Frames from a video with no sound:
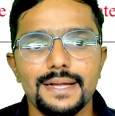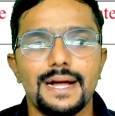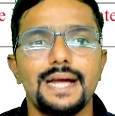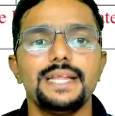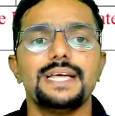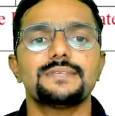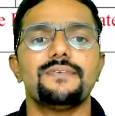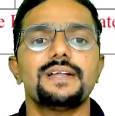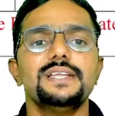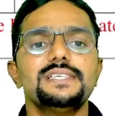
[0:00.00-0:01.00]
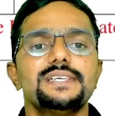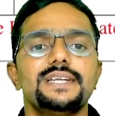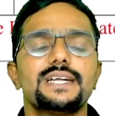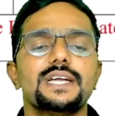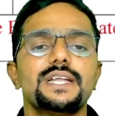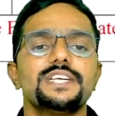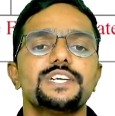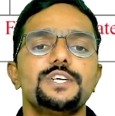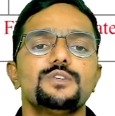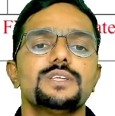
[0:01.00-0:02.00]
And he has furnished a
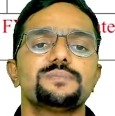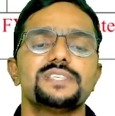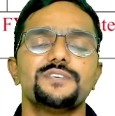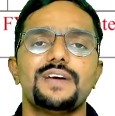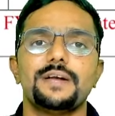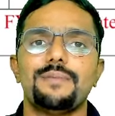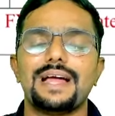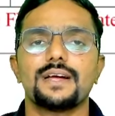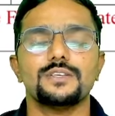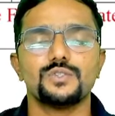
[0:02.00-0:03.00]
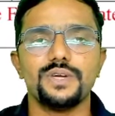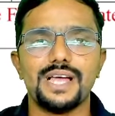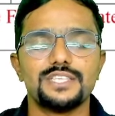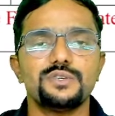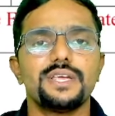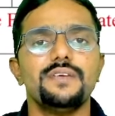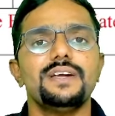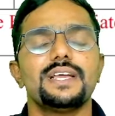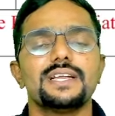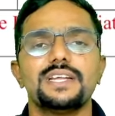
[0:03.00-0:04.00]
declaration to the specified bank. So he has to give a
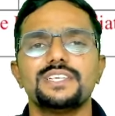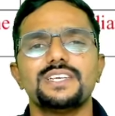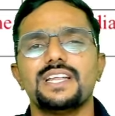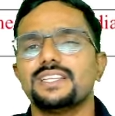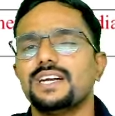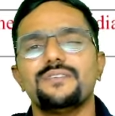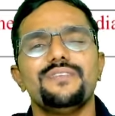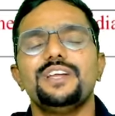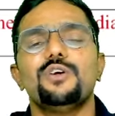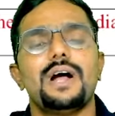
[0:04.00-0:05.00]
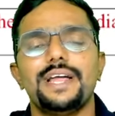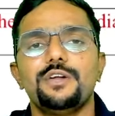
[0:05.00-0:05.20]
declaration telling that I